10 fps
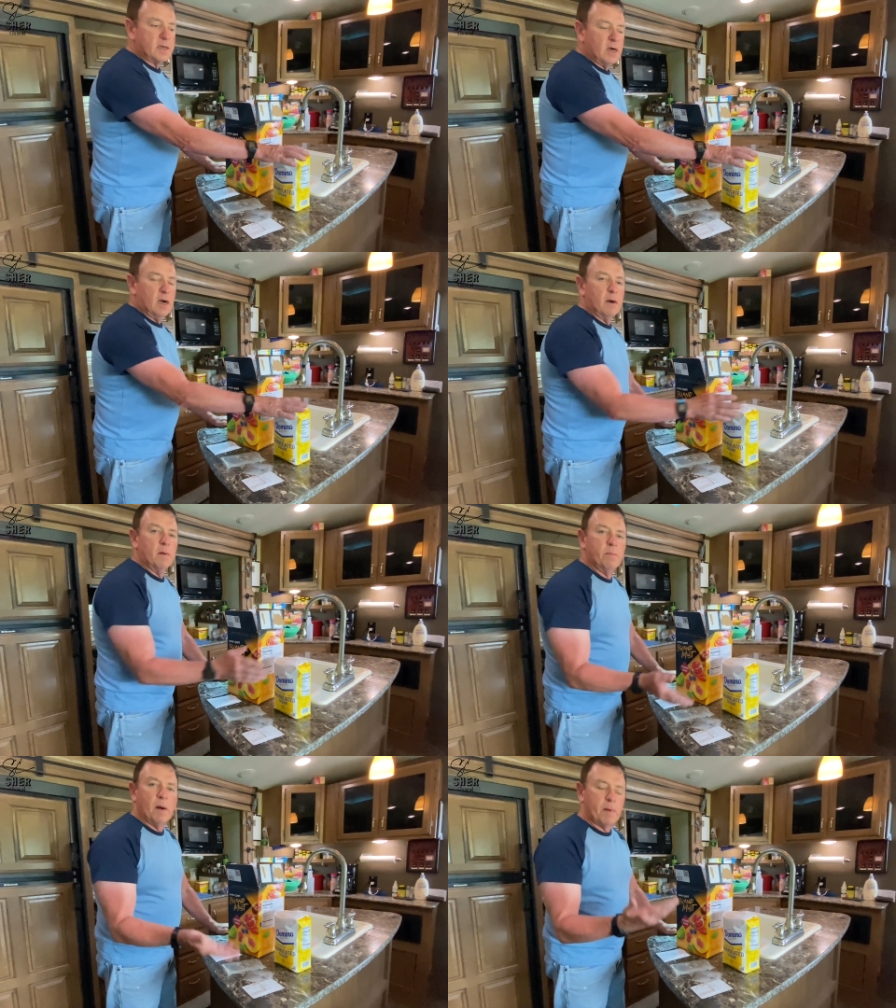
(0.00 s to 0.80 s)

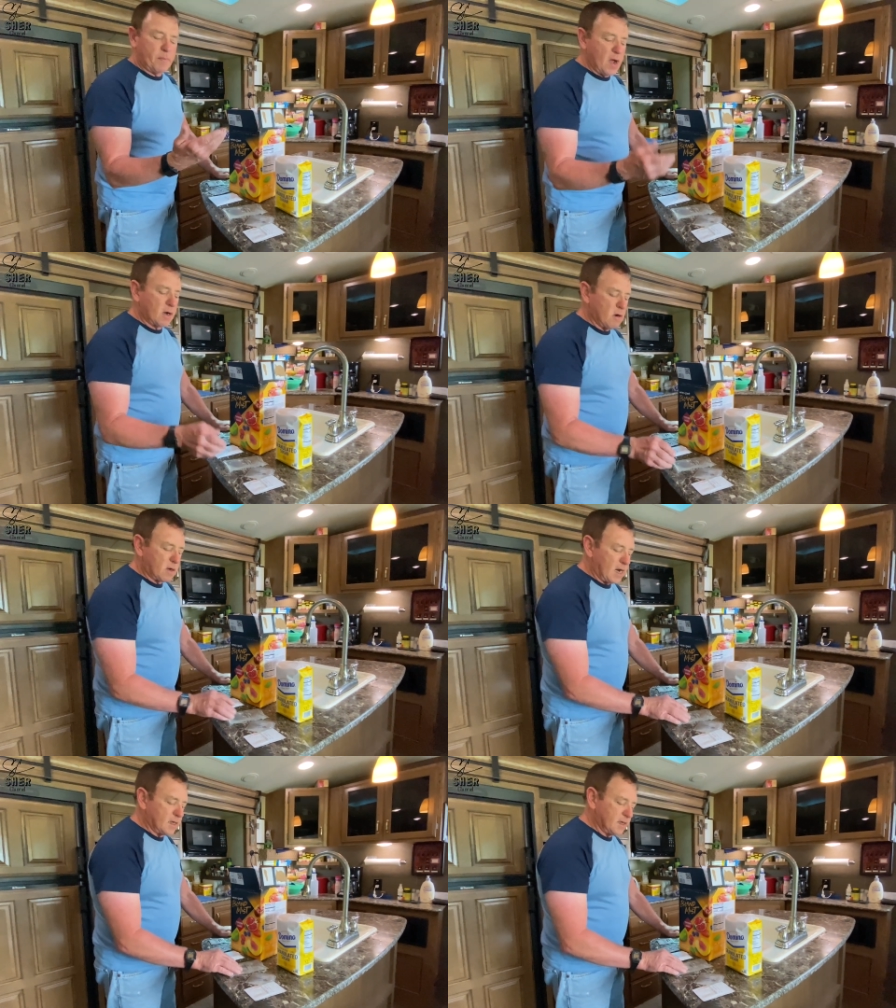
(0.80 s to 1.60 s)
to bump up the alcohol
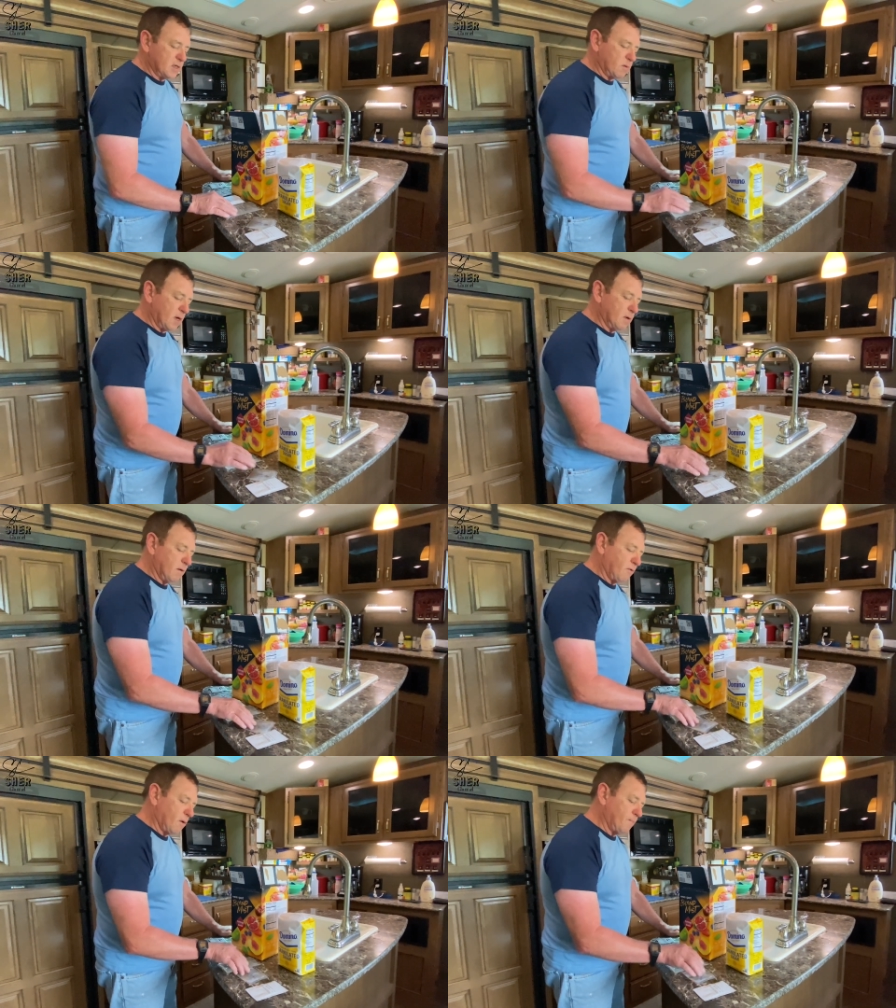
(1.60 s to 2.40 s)
content what I do
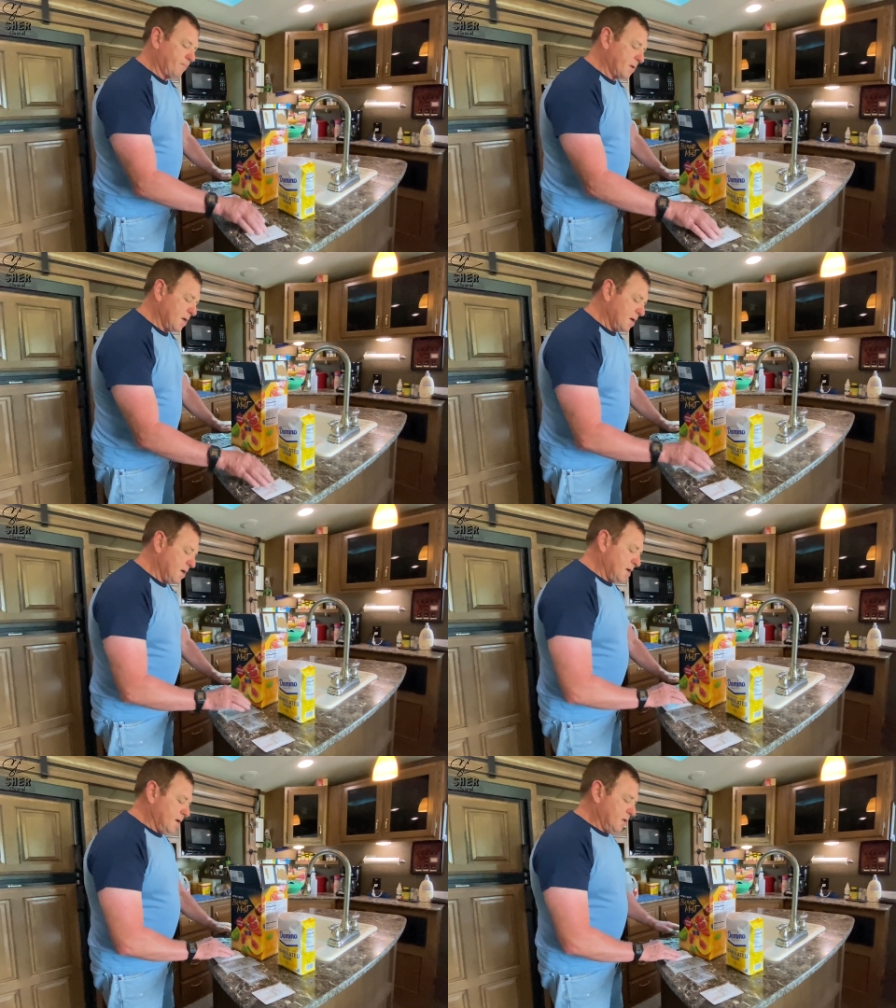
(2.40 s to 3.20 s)
it for.
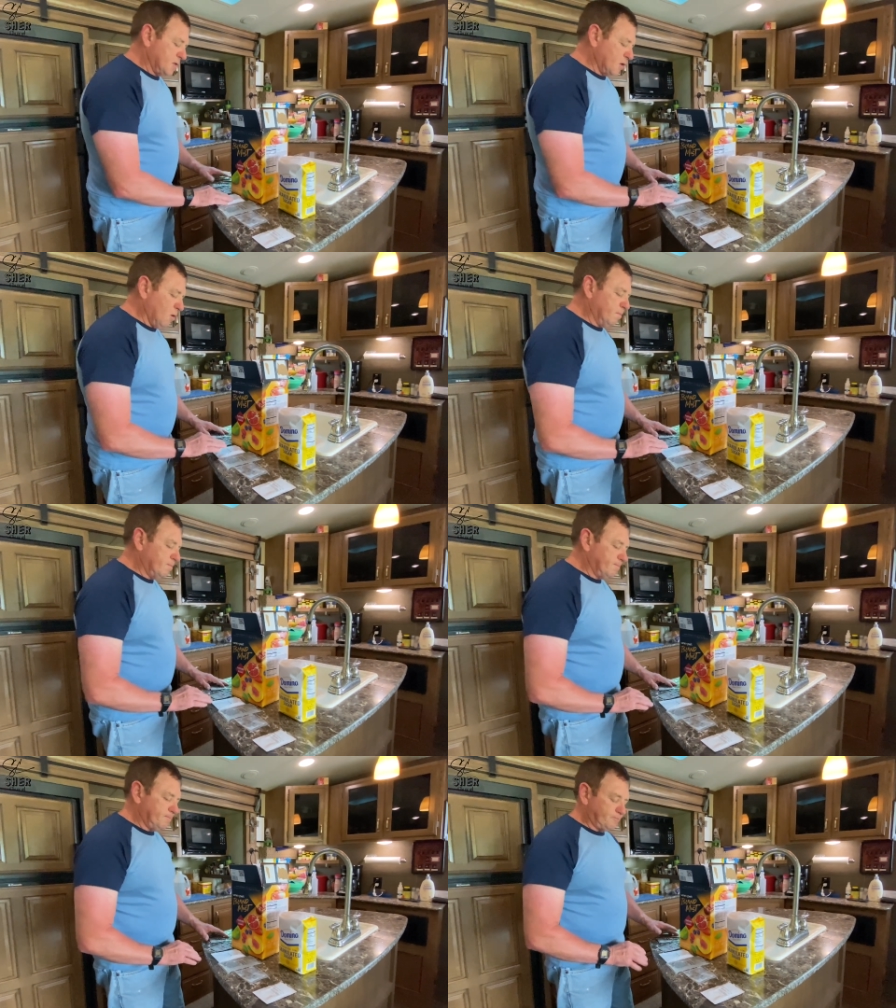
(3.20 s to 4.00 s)
So
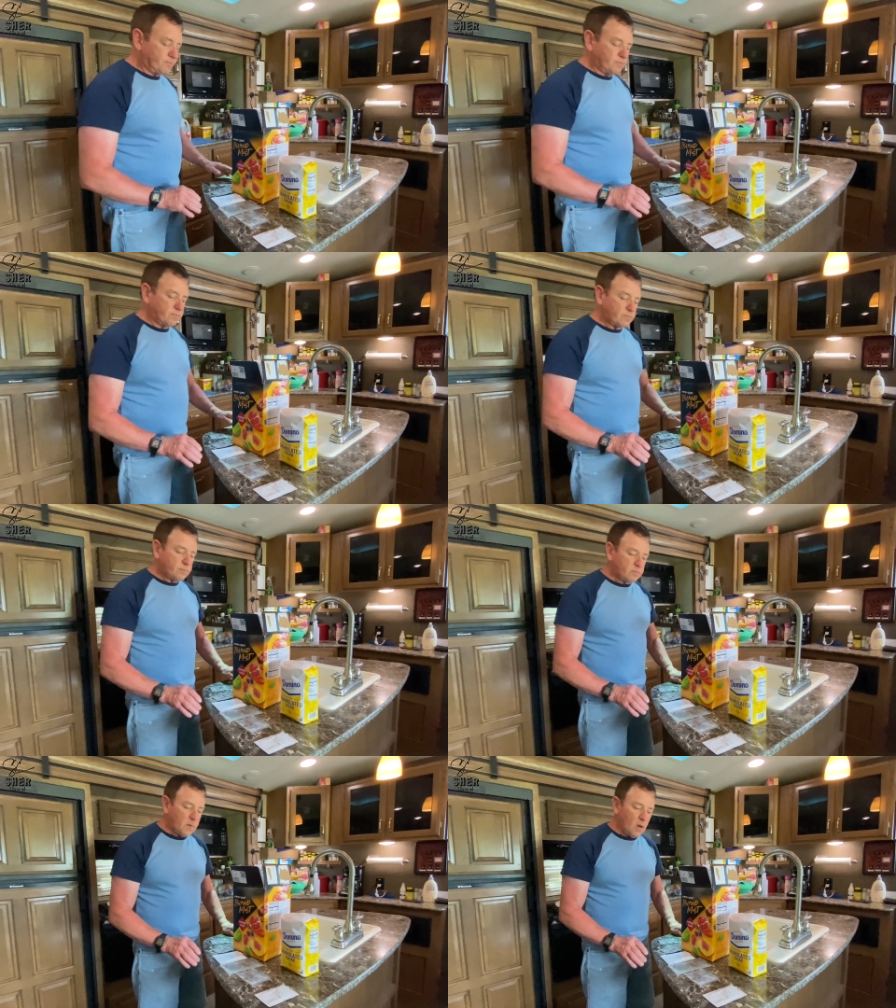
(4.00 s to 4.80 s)

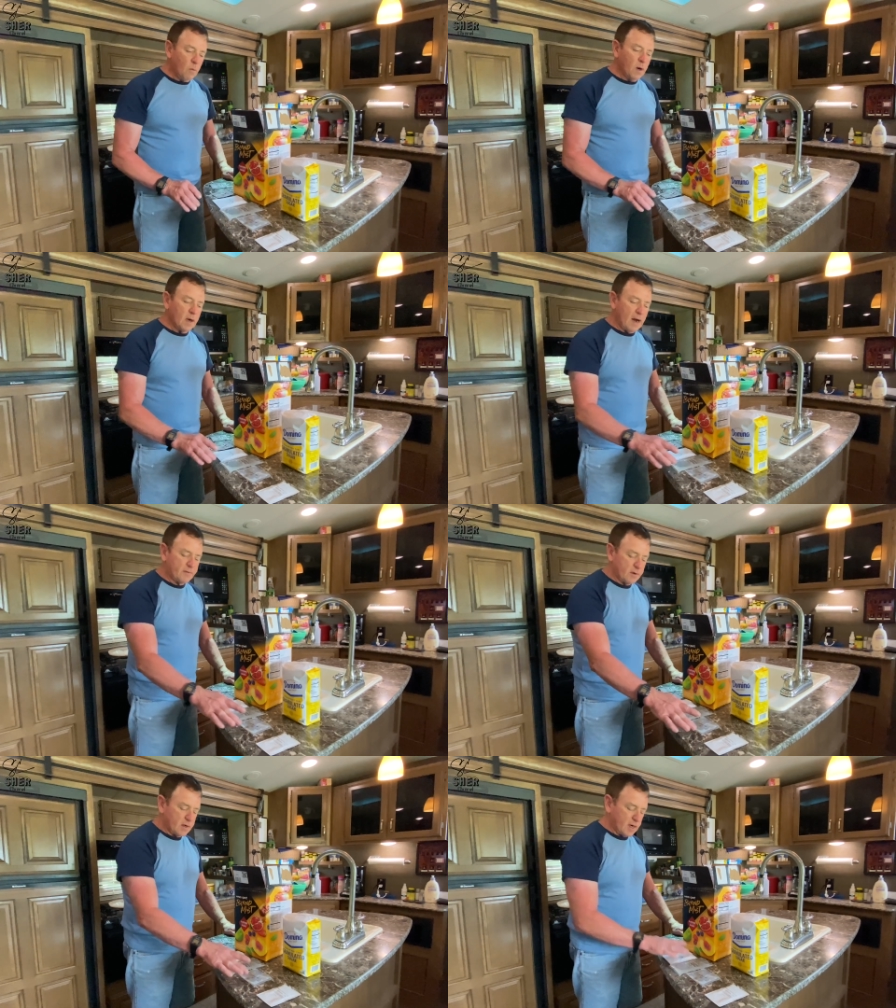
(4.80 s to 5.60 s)
we,
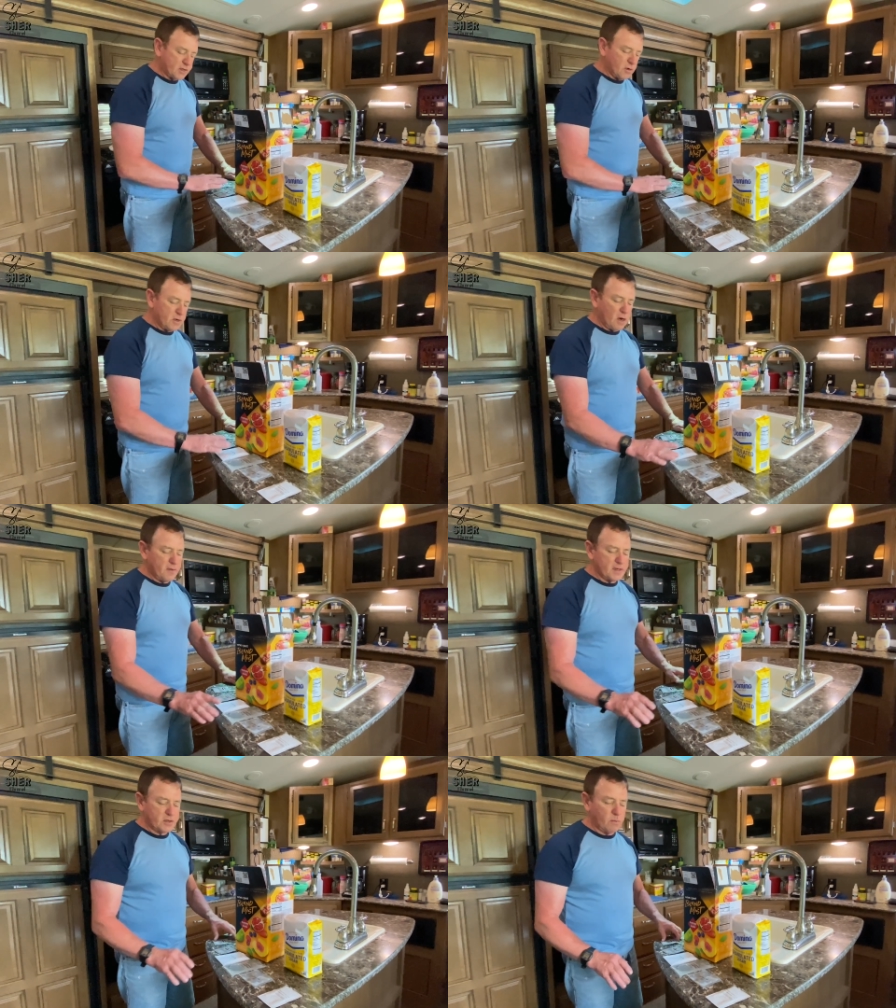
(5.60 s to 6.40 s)
after I showed y'all
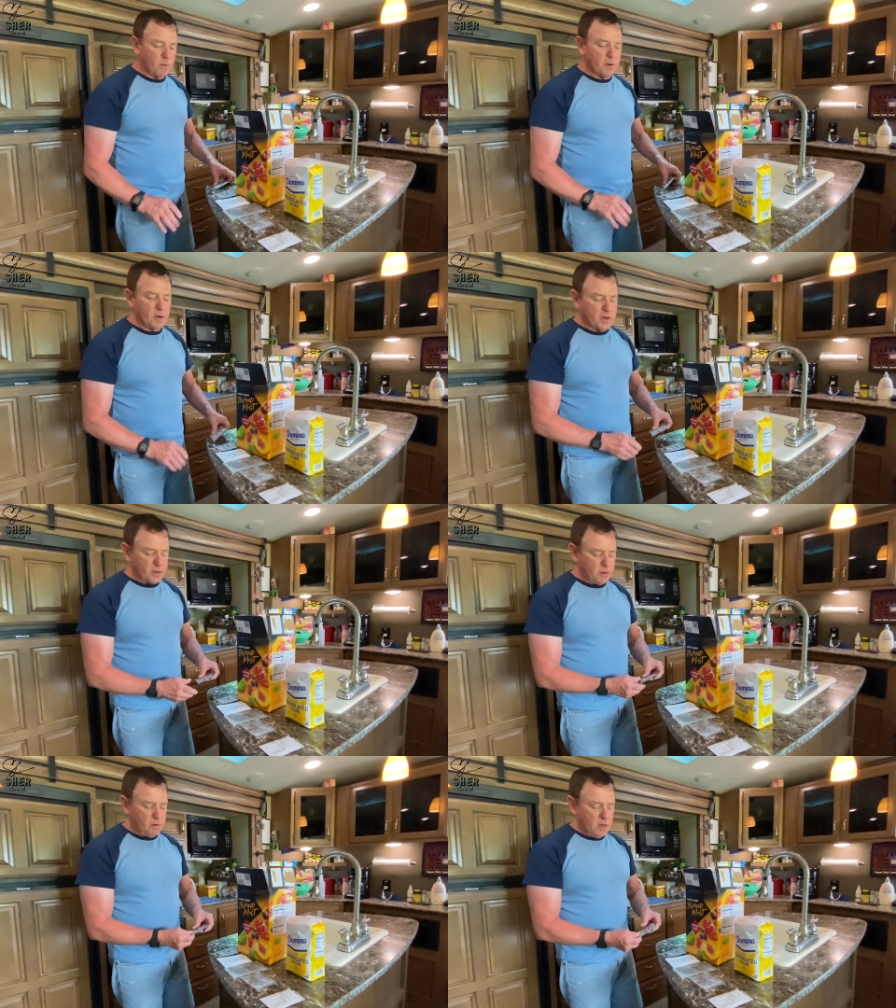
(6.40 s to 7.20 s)
this, so what we're going to
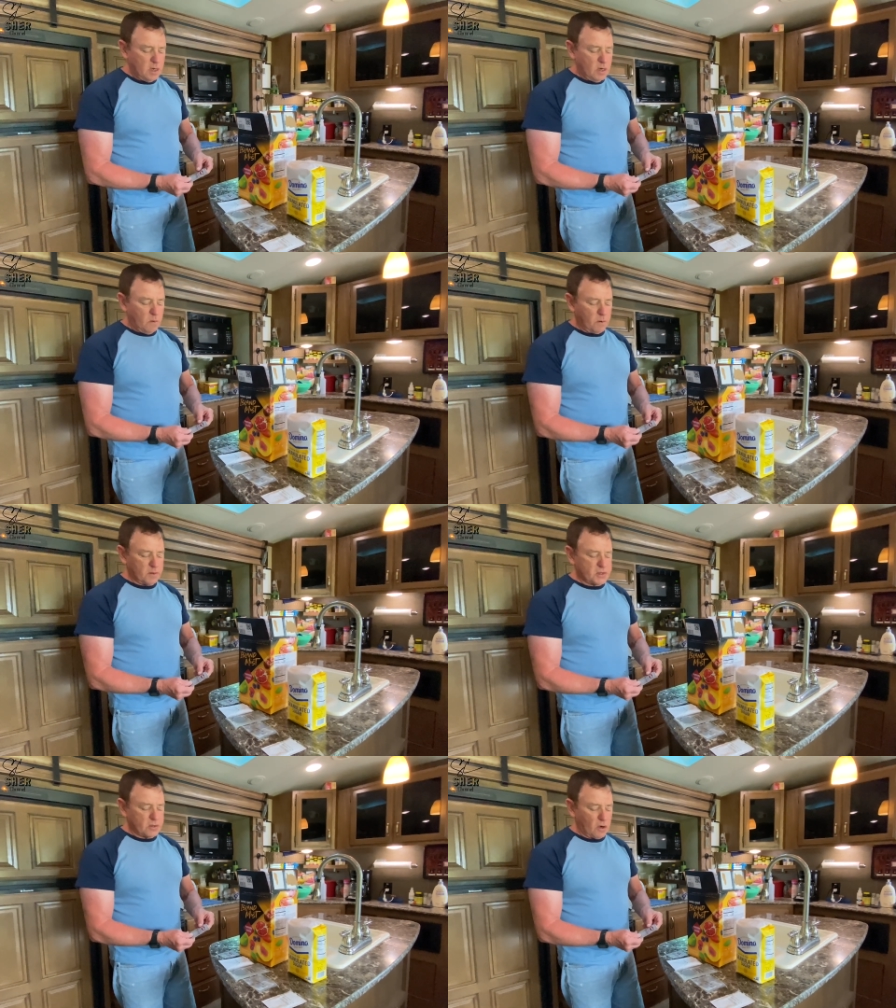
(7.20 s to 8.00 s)
do, we're
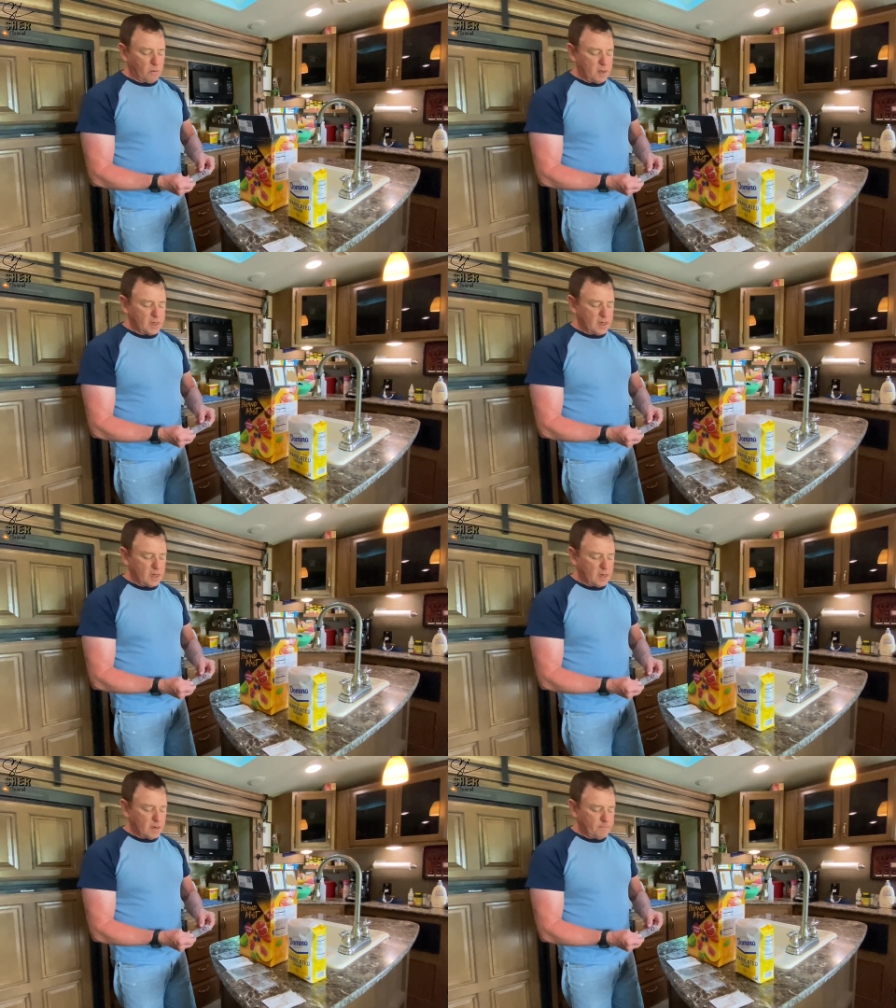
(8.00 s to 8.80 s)
going to start with the
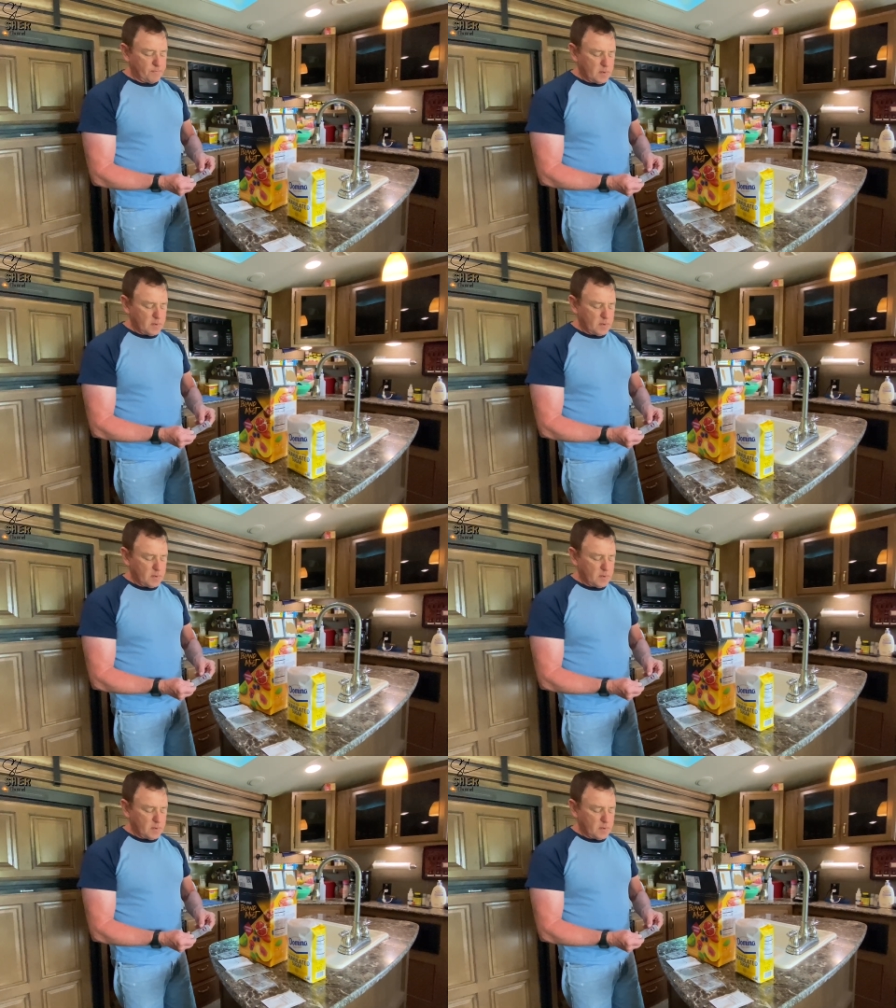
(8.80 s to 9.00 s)
um,